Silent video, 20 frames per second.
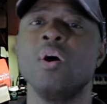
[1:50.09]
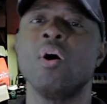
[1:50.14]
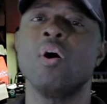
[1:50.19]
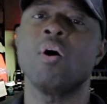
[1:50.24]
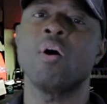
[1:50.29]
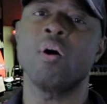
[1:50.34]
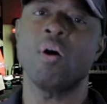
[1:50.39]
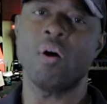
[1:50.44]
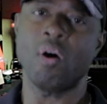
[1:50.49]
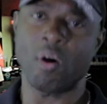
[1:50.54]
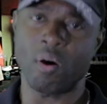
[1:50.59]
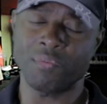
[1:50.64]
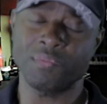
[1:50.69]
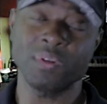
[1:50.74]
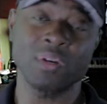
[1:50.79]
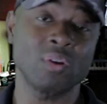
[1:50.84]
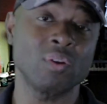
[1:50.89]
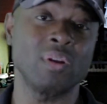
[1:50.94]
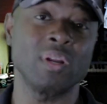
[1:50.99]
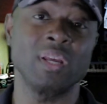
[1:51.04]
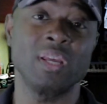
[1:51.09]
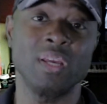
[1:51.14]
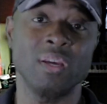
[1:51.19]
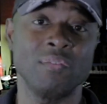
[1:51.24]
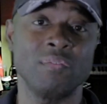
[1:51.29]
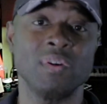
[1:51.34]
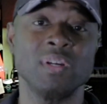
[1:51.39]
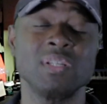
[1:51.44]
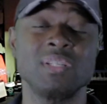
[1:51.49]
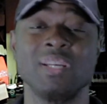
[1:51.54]
are often going to
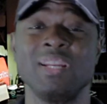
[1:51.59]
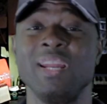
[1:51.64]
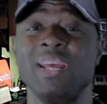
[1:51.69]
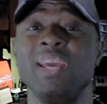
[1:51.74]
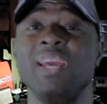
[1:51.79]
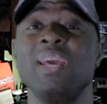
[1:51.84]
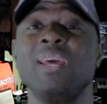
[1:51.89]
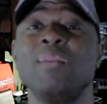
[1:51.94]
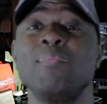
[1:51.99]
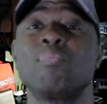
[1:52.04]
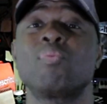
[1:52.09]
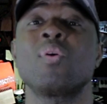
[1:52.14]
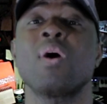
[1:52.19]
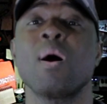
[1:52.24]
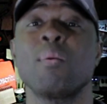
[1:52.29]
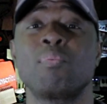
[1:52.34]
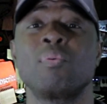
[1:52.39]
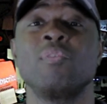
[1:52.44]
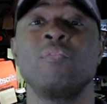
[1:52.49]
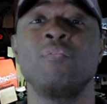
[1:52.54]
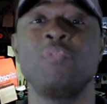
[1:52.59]
give us an improper